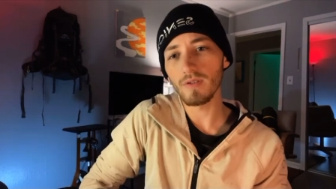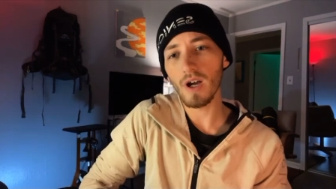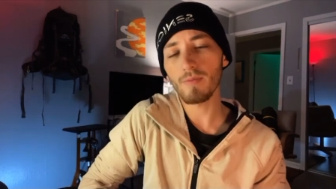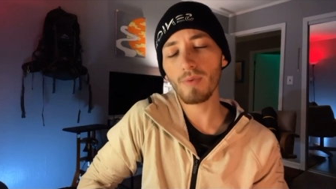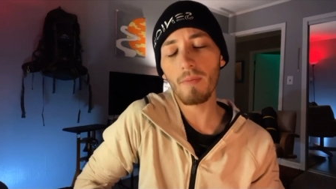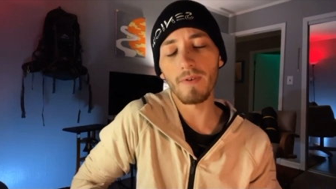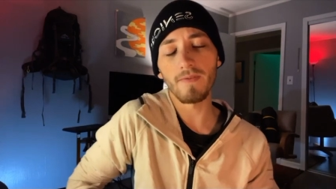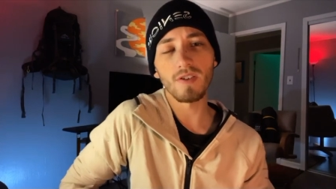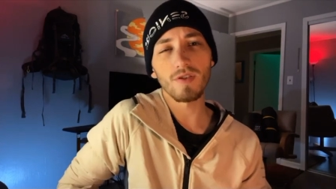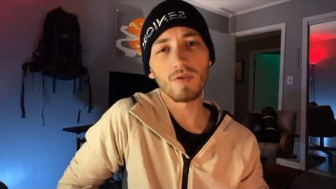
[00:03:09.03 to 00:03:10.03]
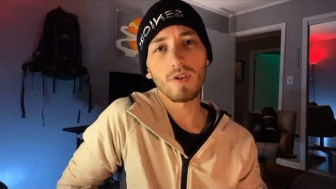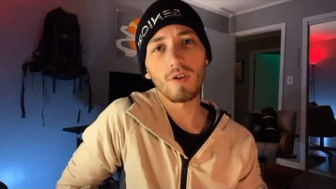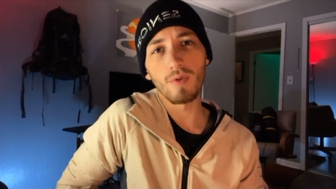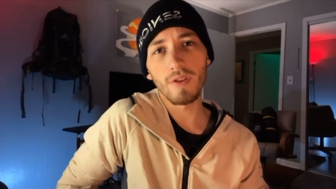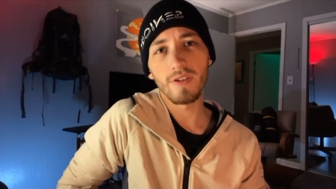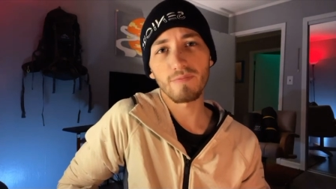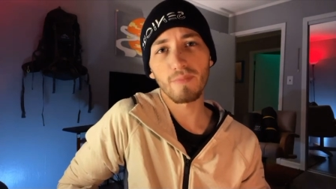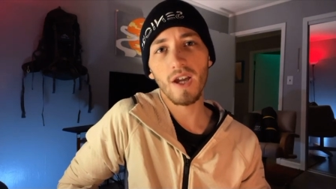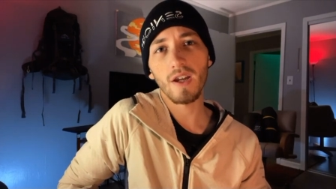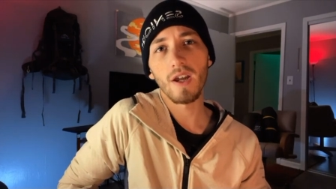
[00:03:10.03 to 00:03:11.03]
I'll probably finish the trail with this
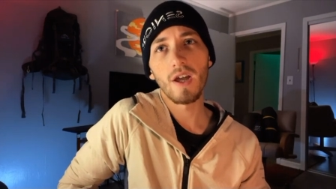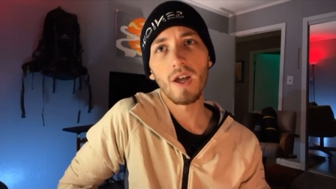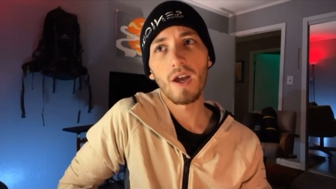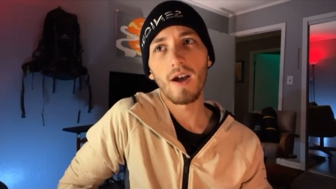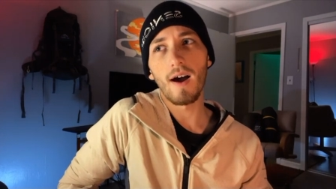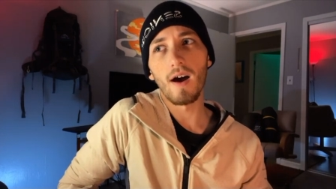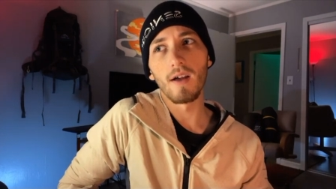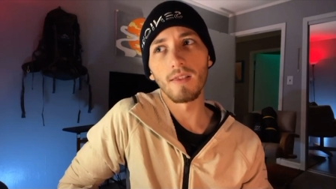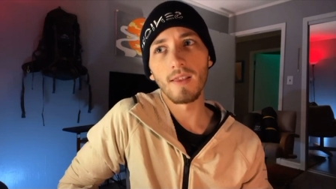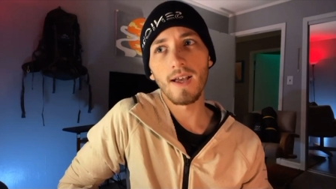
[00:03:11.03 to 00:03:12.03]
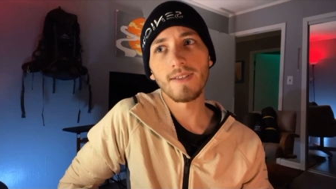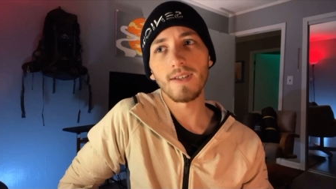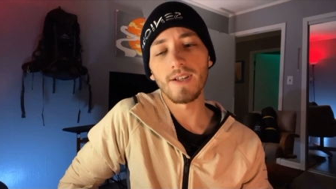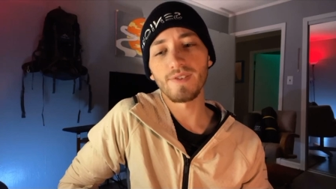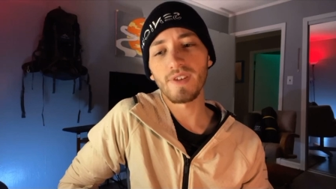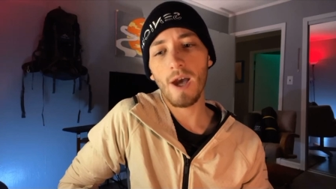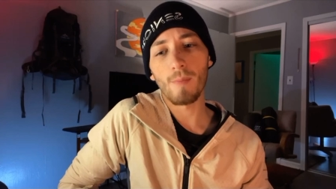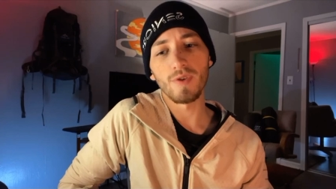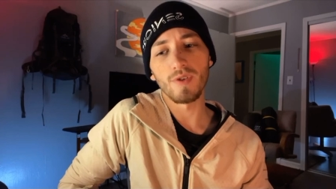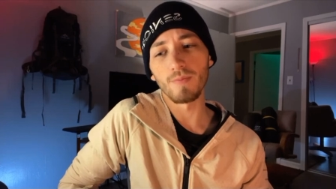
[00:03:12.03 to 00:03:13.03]
pack unless I just
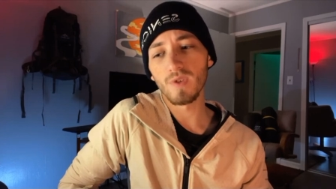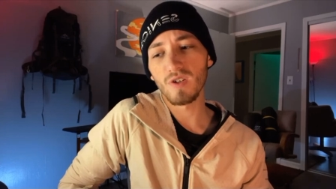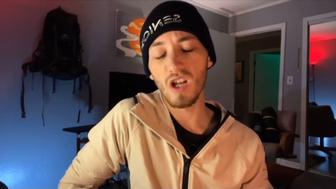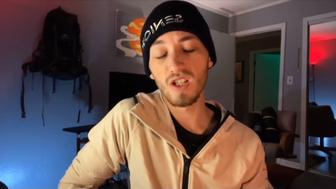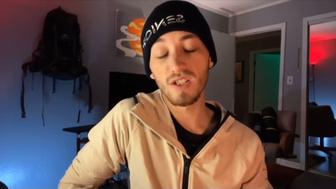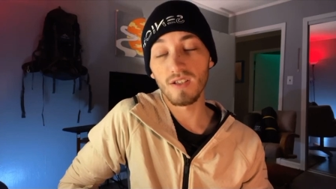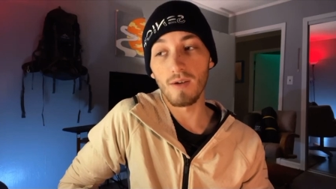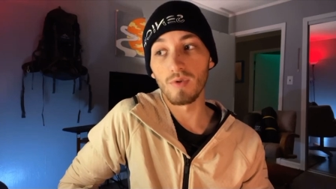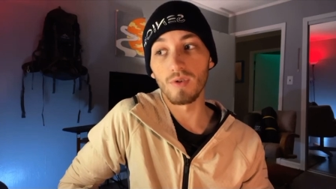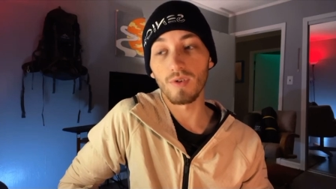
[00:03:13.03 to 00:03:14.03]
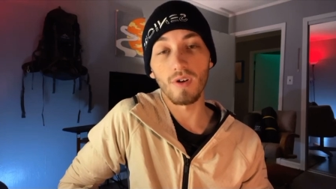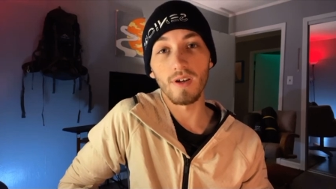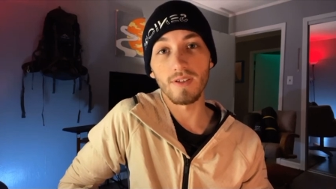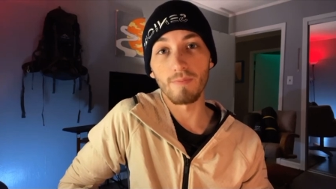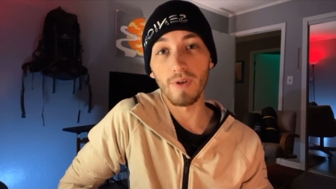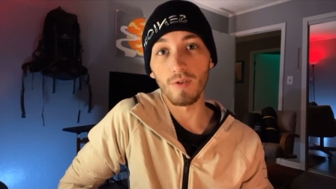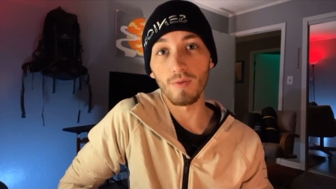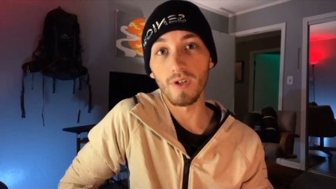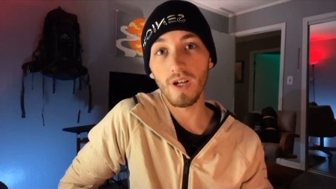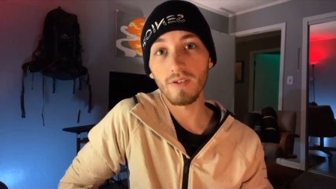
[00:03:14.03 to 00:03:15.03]
happen to stumble across a better
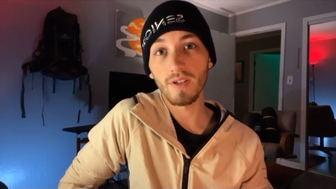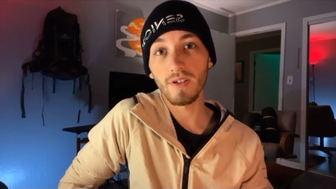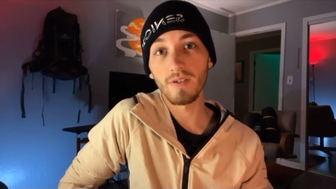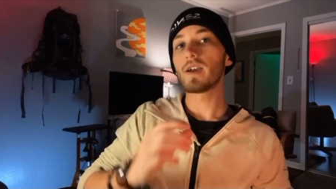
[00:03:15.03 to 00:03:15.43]
one out there.